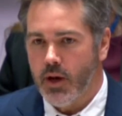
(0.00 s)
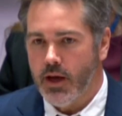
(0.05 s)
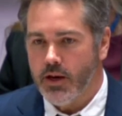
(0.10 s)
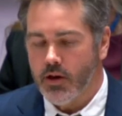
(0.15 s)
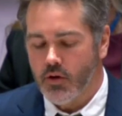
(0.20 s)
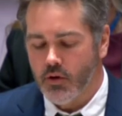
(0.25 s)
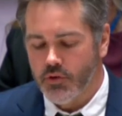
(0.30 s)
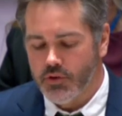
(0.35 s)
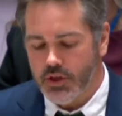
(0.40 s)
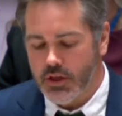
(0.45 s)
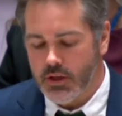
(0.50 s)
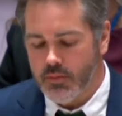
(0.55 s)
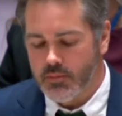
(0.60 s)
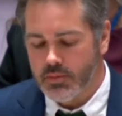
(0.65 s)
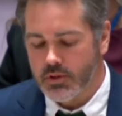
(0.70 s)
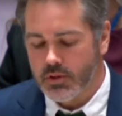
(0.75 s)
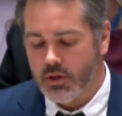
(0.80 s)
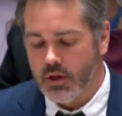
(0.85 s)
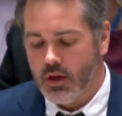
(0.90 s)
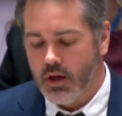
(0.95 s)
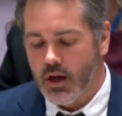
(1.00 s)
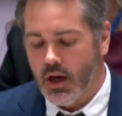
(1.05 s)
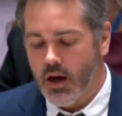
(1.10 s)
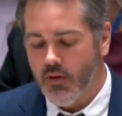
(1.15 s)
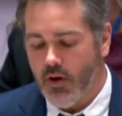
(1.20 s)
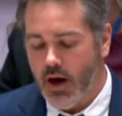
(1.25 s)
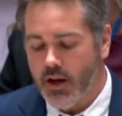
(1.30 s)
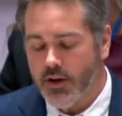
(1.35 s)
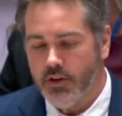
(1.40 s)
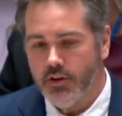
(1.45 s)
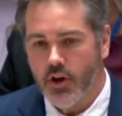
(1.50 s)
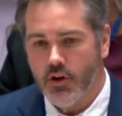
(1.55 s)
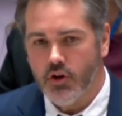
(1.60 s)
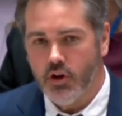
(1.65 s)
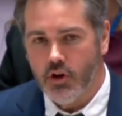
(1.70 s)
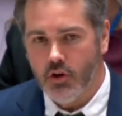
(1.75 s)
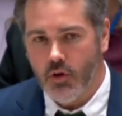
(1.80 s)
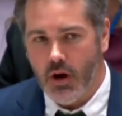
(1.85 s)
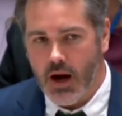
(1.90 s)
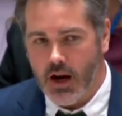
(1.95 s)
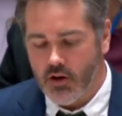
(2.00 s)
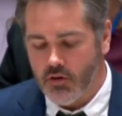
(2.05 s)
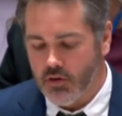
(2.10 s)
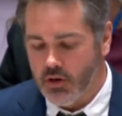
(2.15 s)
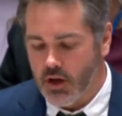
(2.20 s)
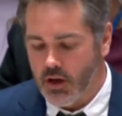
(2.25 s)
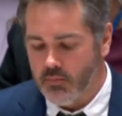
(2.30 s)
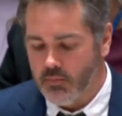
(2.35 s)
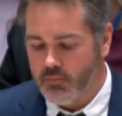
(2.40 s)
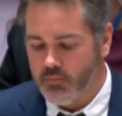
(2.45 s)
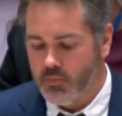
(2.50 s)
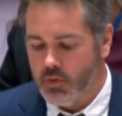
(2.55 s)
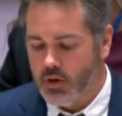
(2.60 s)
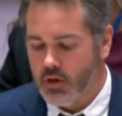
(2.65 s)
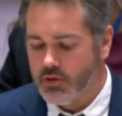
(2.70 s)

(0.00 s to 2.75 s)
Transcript: Medical teams have added a new acronym